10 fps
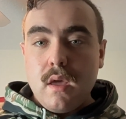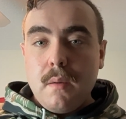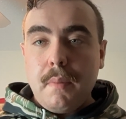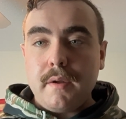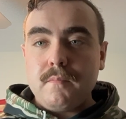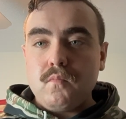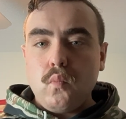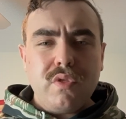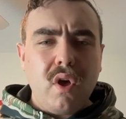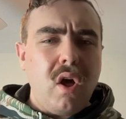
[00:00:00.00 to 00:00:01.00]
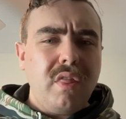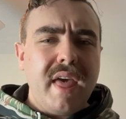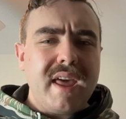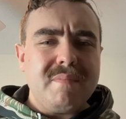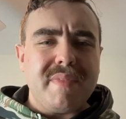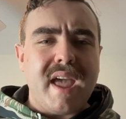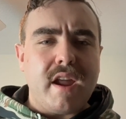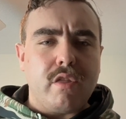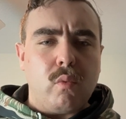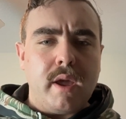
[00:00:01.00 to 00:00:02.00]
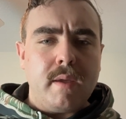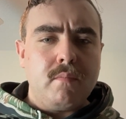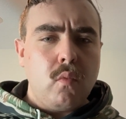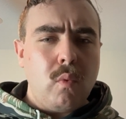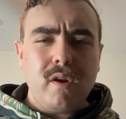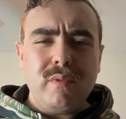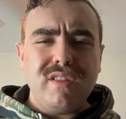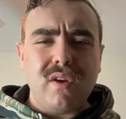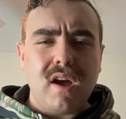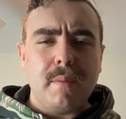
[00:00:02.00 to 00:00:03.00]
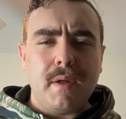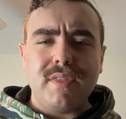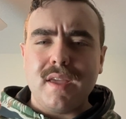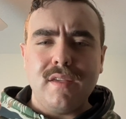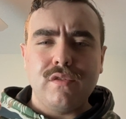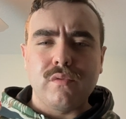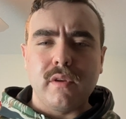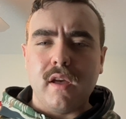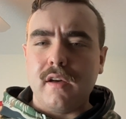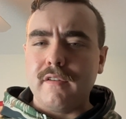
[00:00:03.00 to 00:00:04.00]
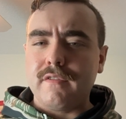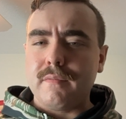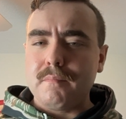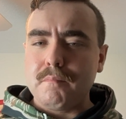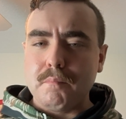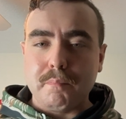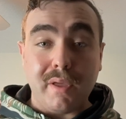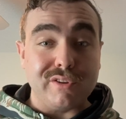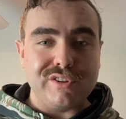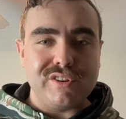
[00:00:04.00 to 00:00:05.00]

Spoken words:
But with all that out of the way, why don't we talk about the history of Belgian